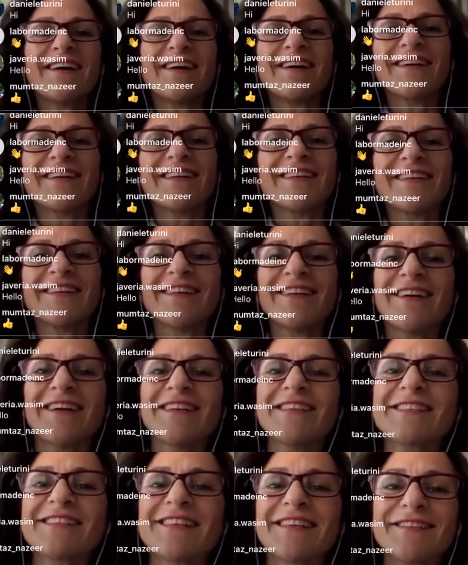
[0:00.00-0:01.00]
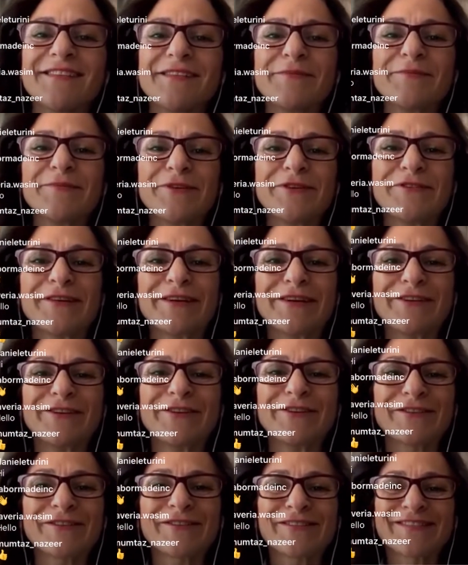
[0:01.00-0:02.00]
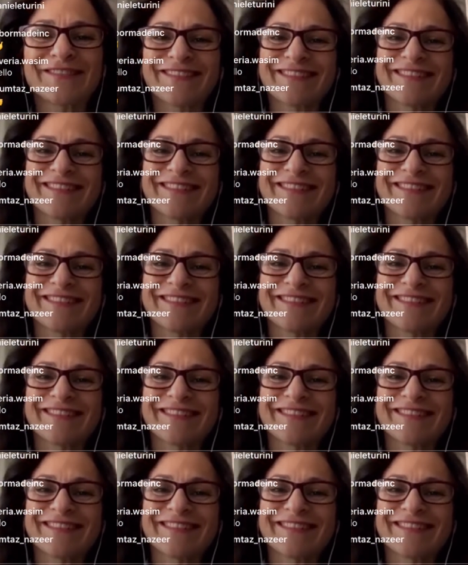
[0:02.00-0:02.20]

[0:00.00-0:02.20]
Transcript: Hi, Sandeep. How are you?